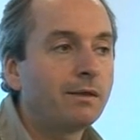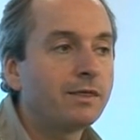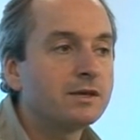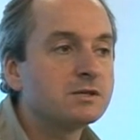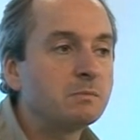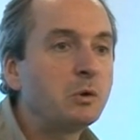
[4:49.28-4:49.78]

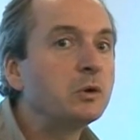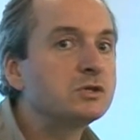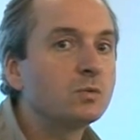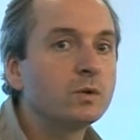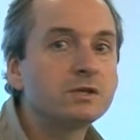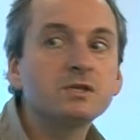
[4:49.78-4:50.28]
there's a point
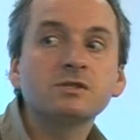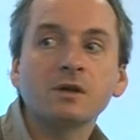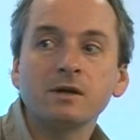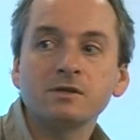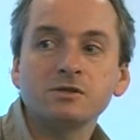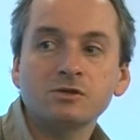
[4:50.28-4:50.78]
at which it's
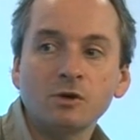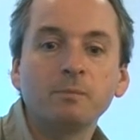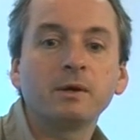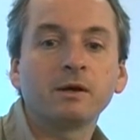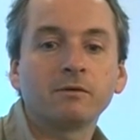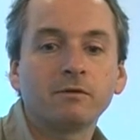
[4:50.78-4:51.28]
going to
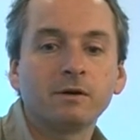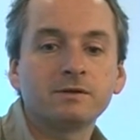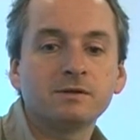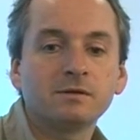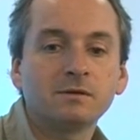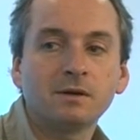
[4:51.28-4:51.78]
stop being all
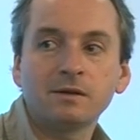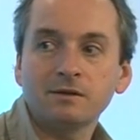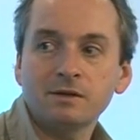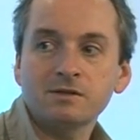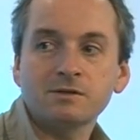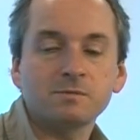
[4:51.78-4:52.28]
right. And in the
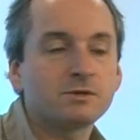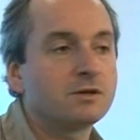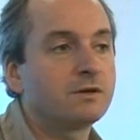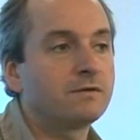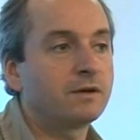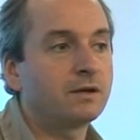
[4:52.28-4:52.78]
desktop
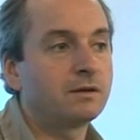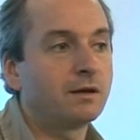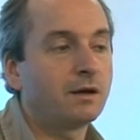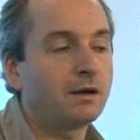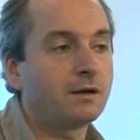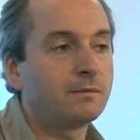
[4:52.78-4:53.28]
survey,
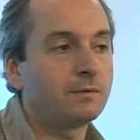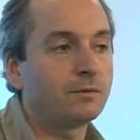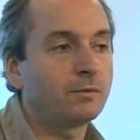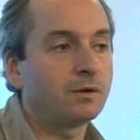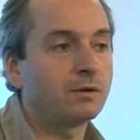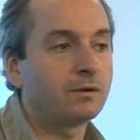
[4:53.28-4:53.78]

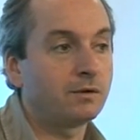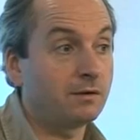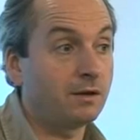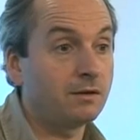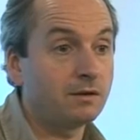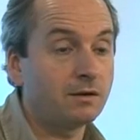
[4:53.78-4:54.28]

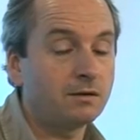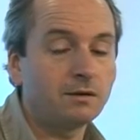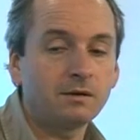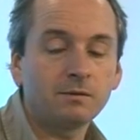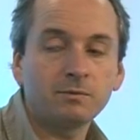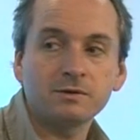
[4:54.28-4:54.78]
in
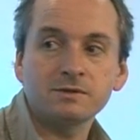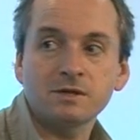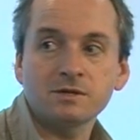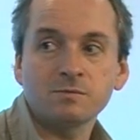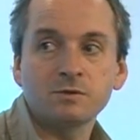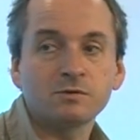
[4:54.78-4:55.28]
the
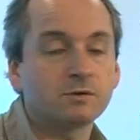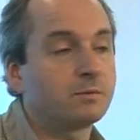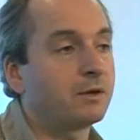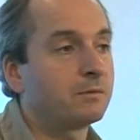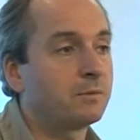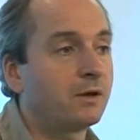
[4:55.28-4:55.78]
presentation, we talked
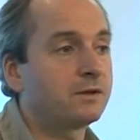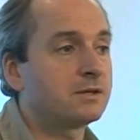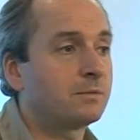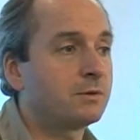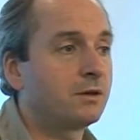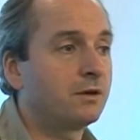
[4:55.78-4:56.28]
about the
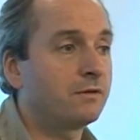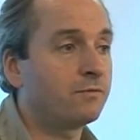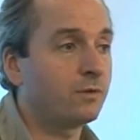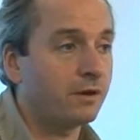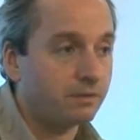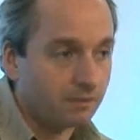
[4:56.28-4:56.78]
bathtub curve,
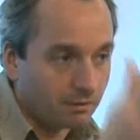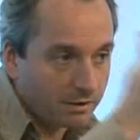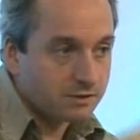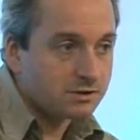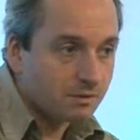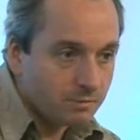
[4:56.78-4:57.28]
where
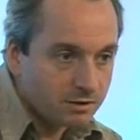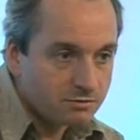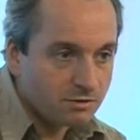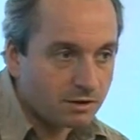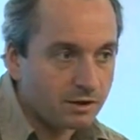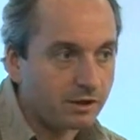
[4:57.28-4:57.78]
things can be
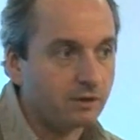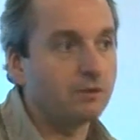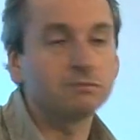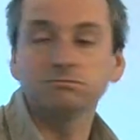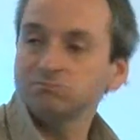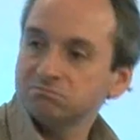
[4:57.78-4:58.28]
trickling
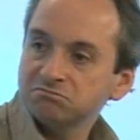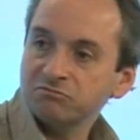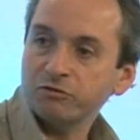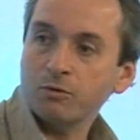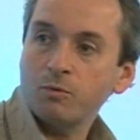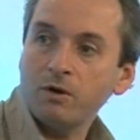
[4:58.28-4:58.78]
along
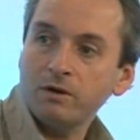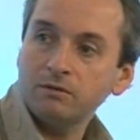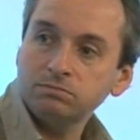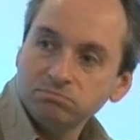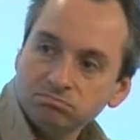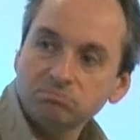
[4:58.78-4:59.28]
for a while,